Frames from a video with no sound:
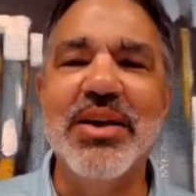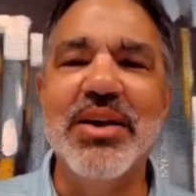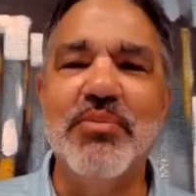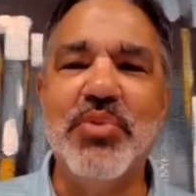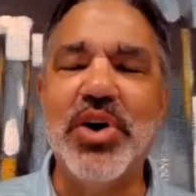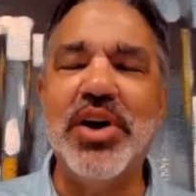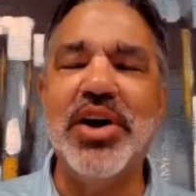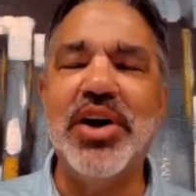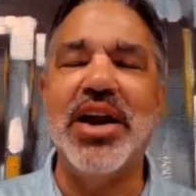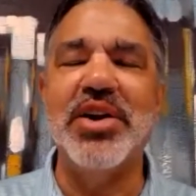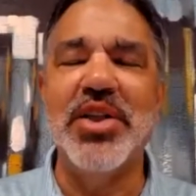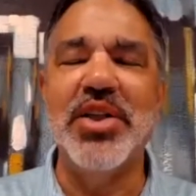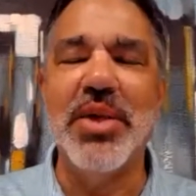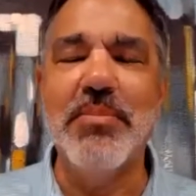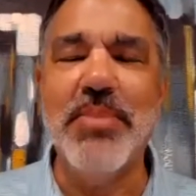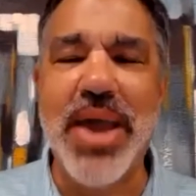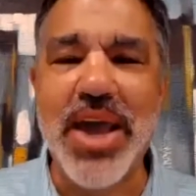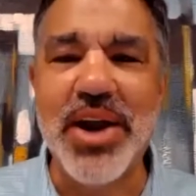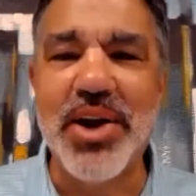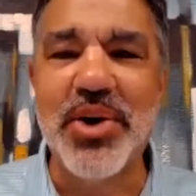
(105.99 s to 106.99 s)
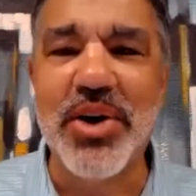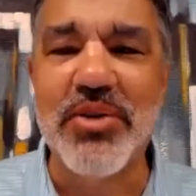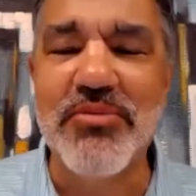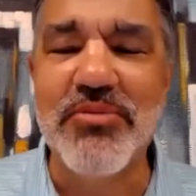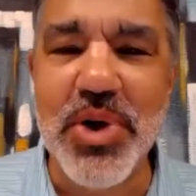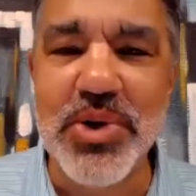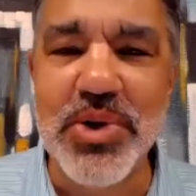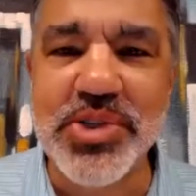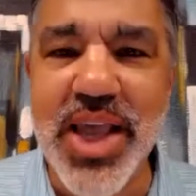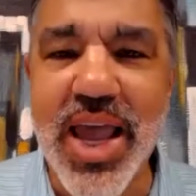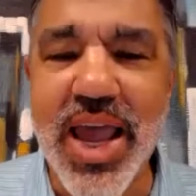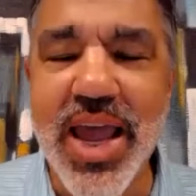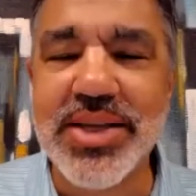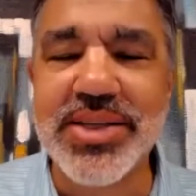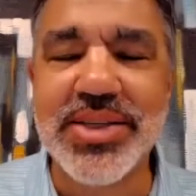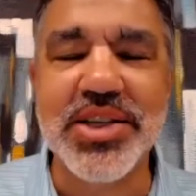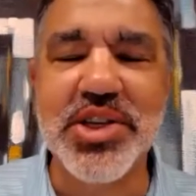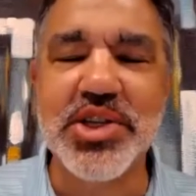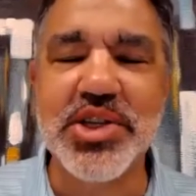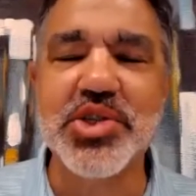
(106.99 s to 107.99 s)
put it under the banner of
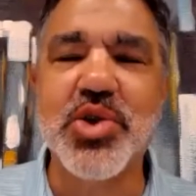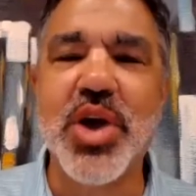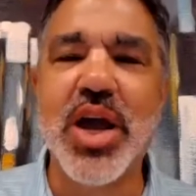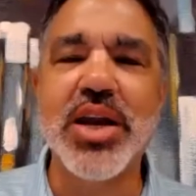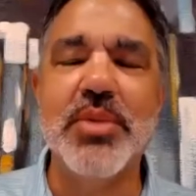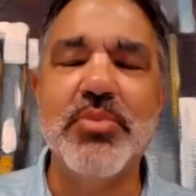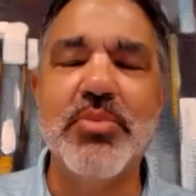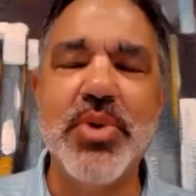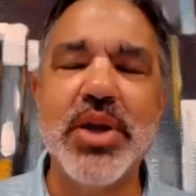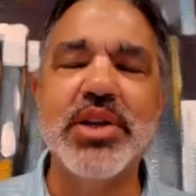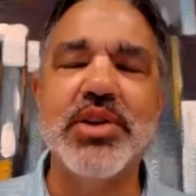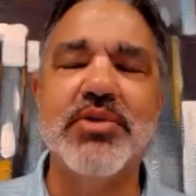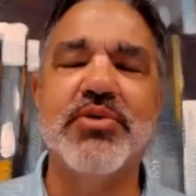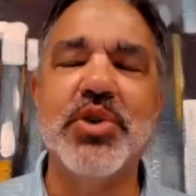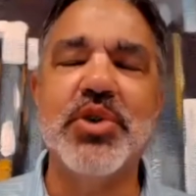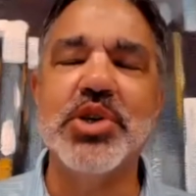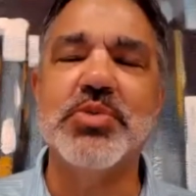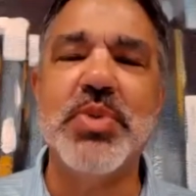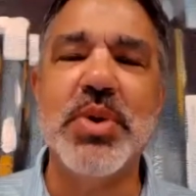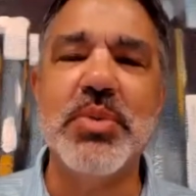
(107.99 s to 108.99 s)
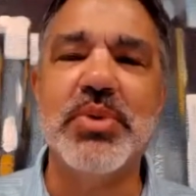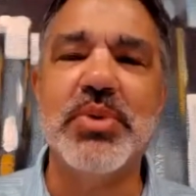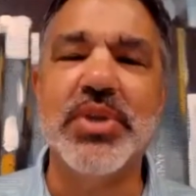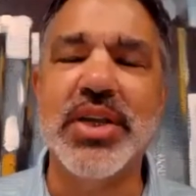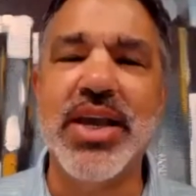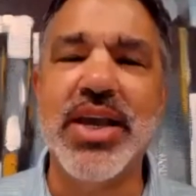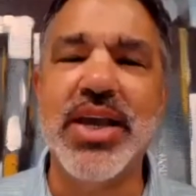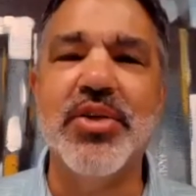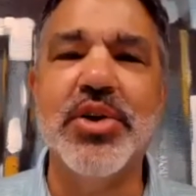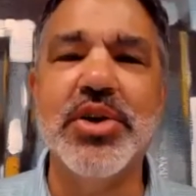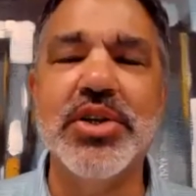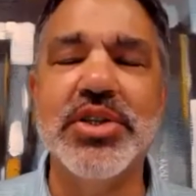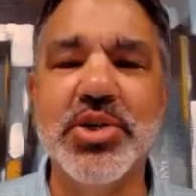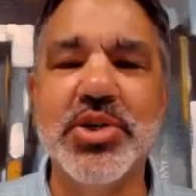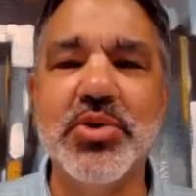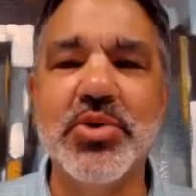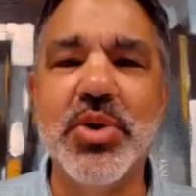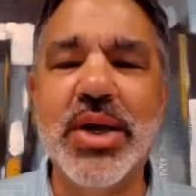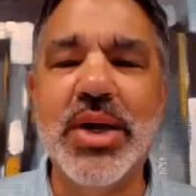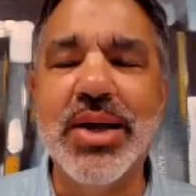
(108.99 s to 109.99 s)
Mosaix and just trying to bring diverse people together
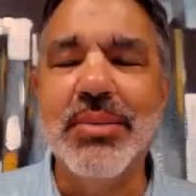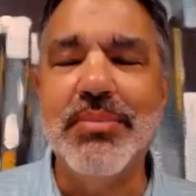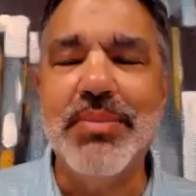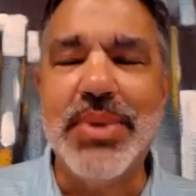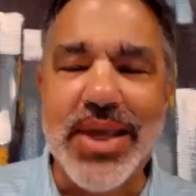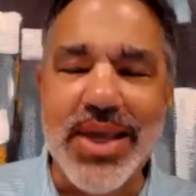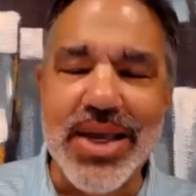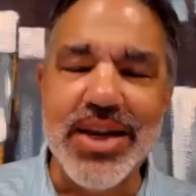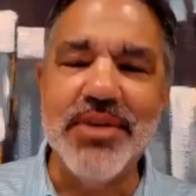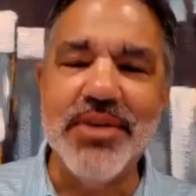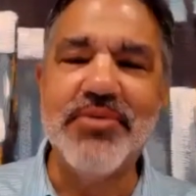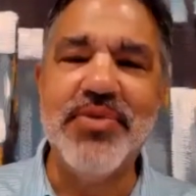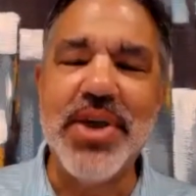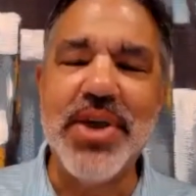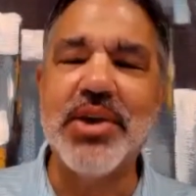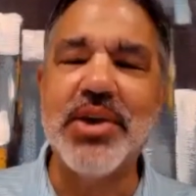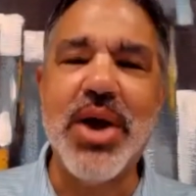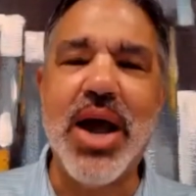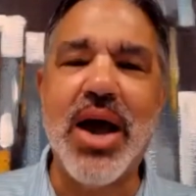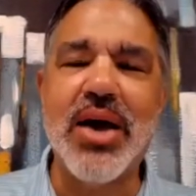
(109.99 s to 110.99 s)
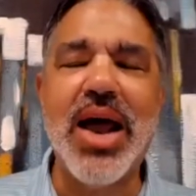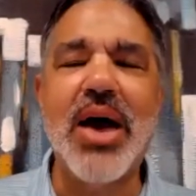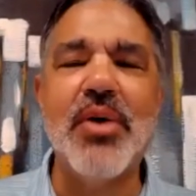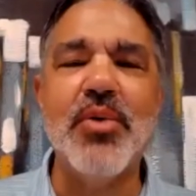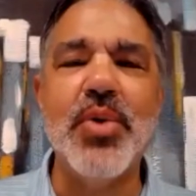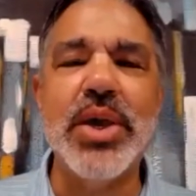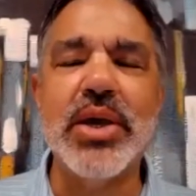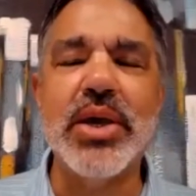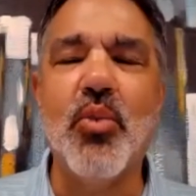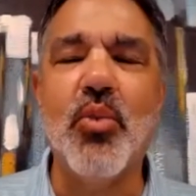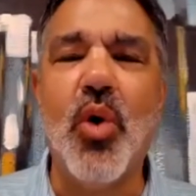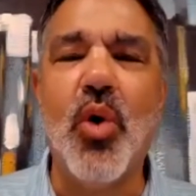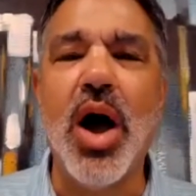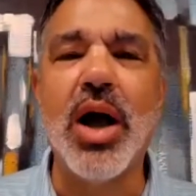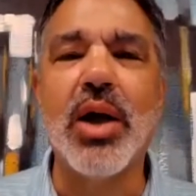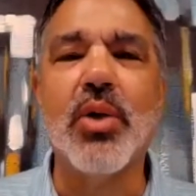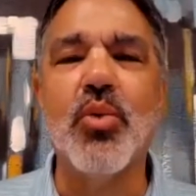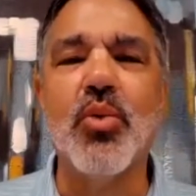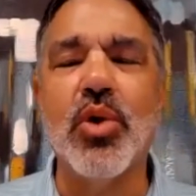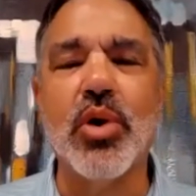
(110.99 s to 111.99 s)
to begin to figure out how we can
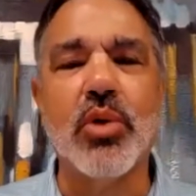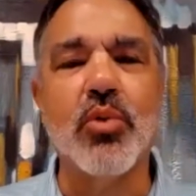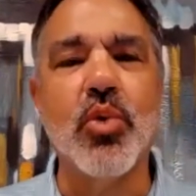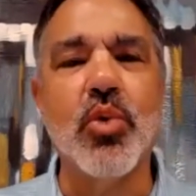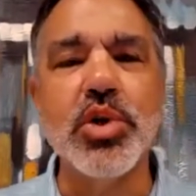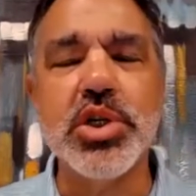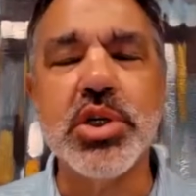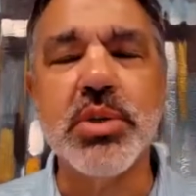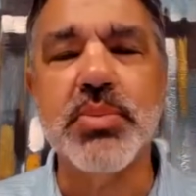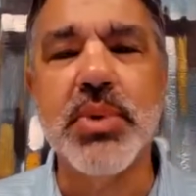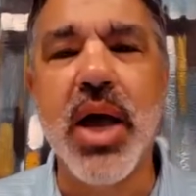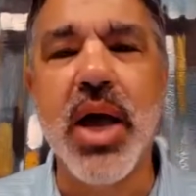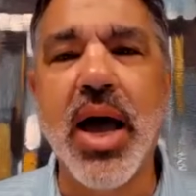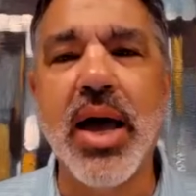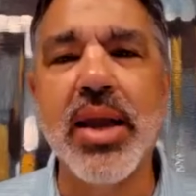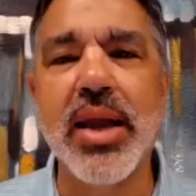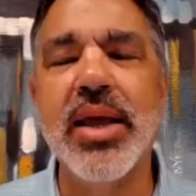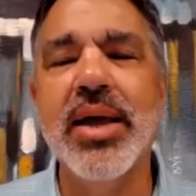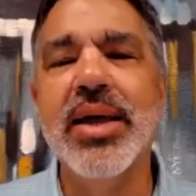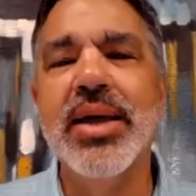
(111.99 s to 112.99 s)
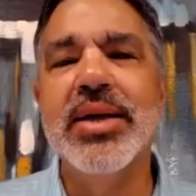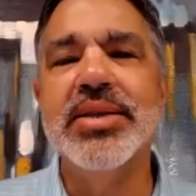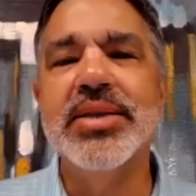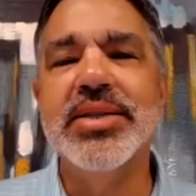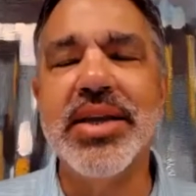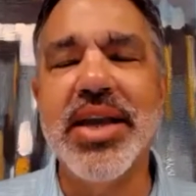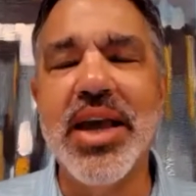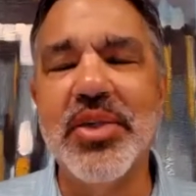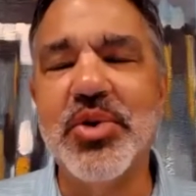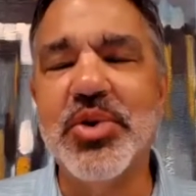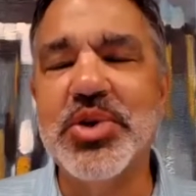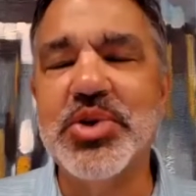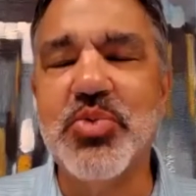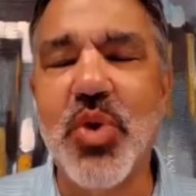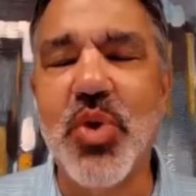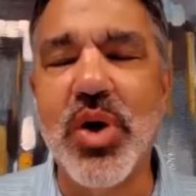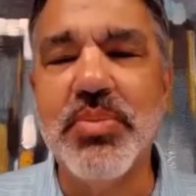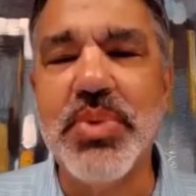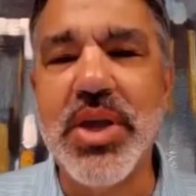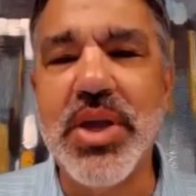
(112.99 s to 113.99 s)
walk, work, worship God together as
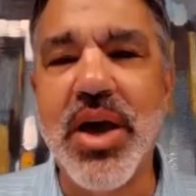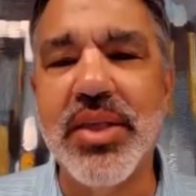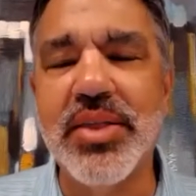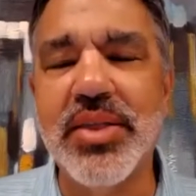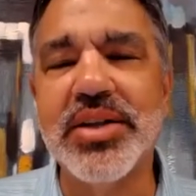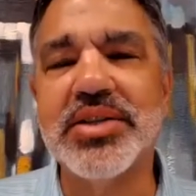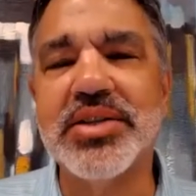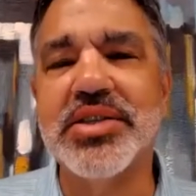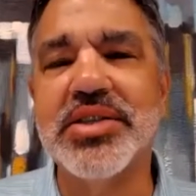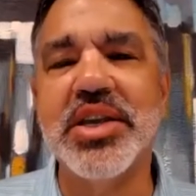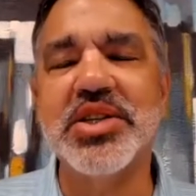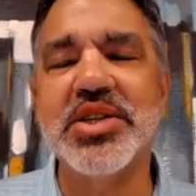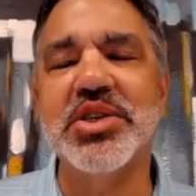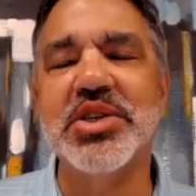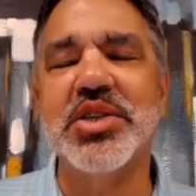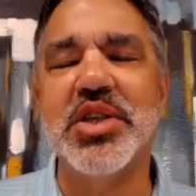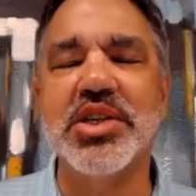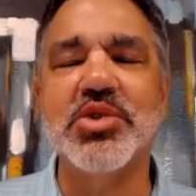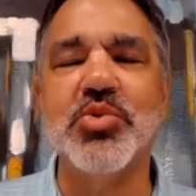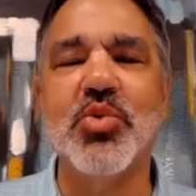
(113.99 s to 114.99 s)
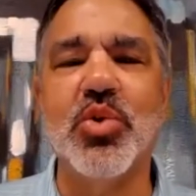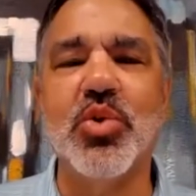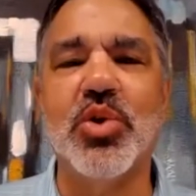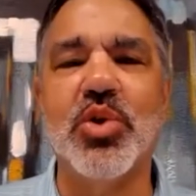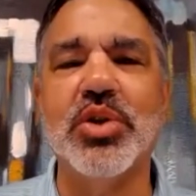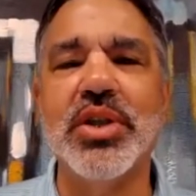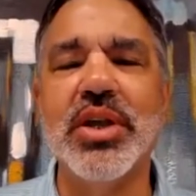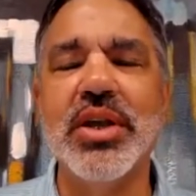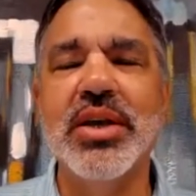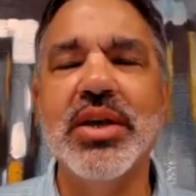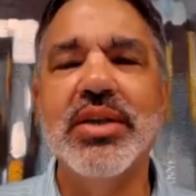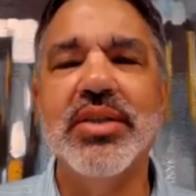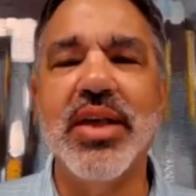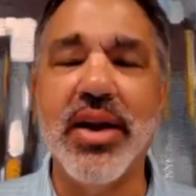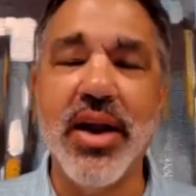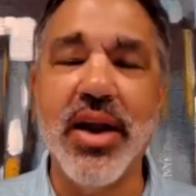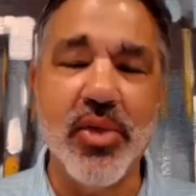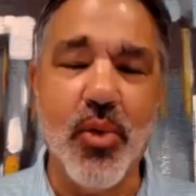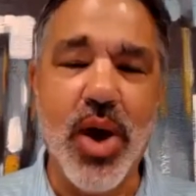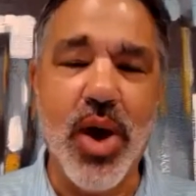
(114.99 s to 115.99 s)
one beyond the distinctions of this world that
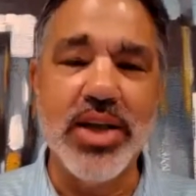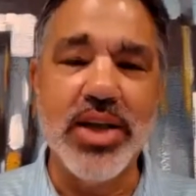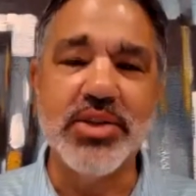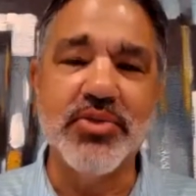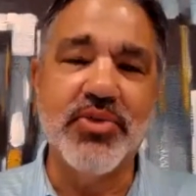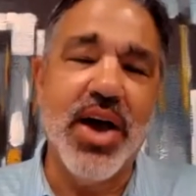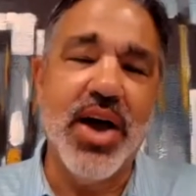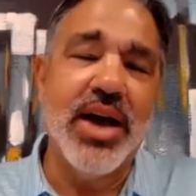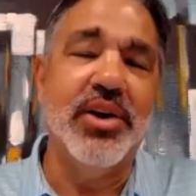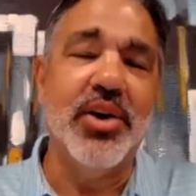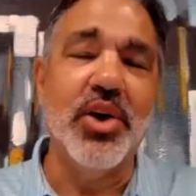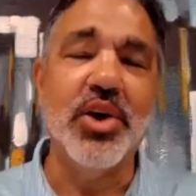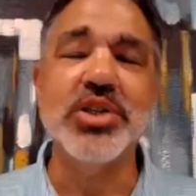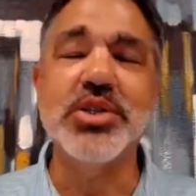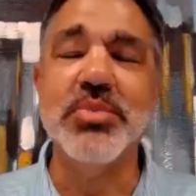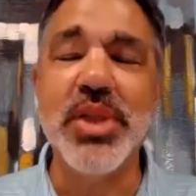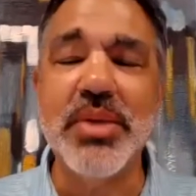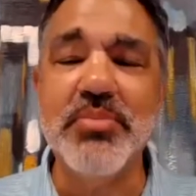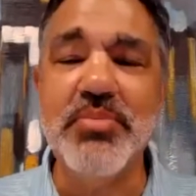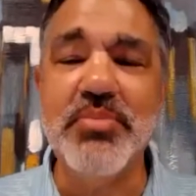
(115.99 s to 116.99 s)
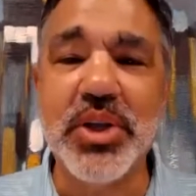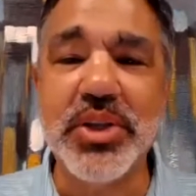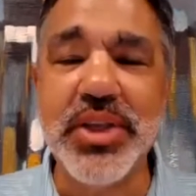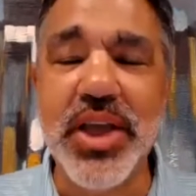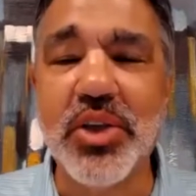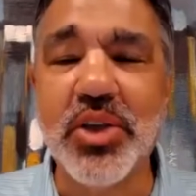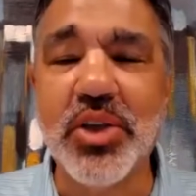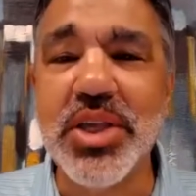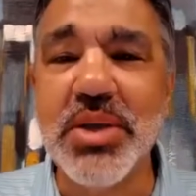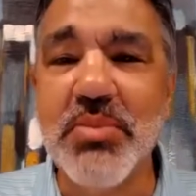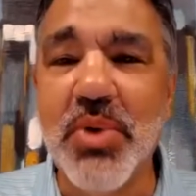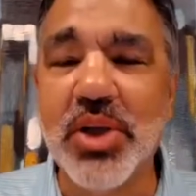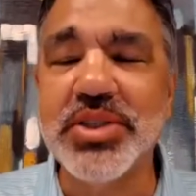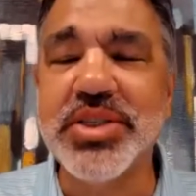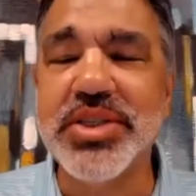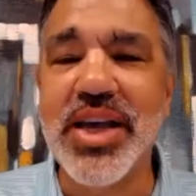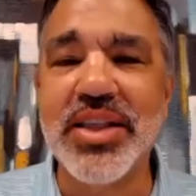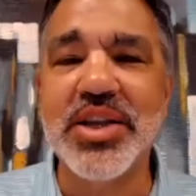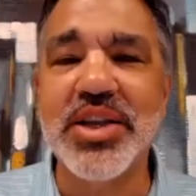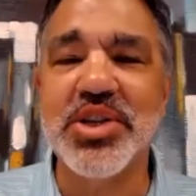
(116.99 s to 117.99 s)
otherwise divide, and ultimately build healthy
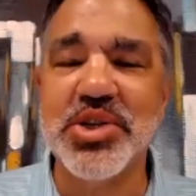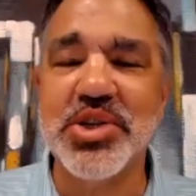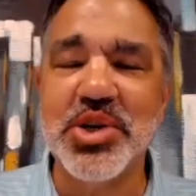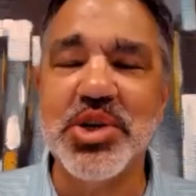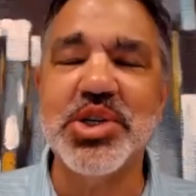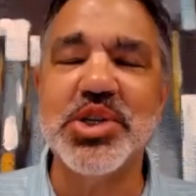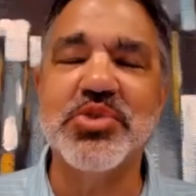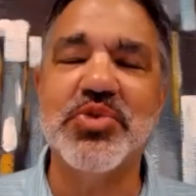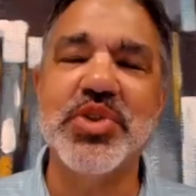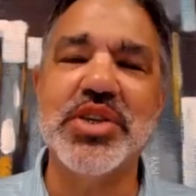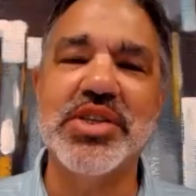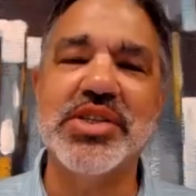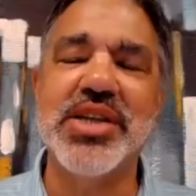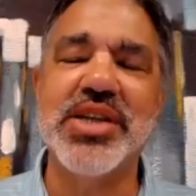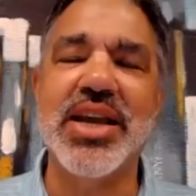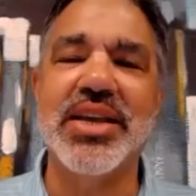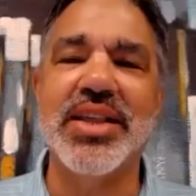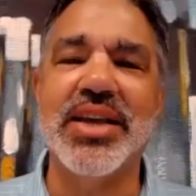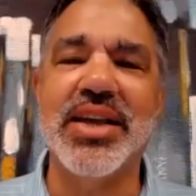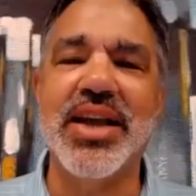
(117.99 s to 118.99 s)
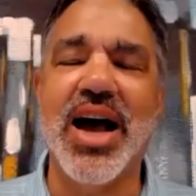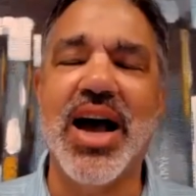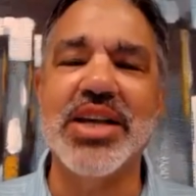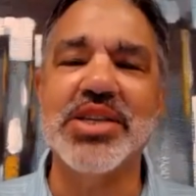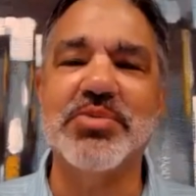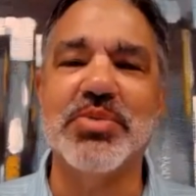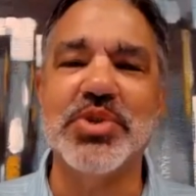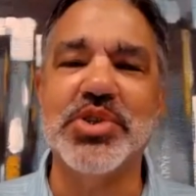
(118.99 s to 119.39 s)
multi-ethnic churches for the sake of the gospel.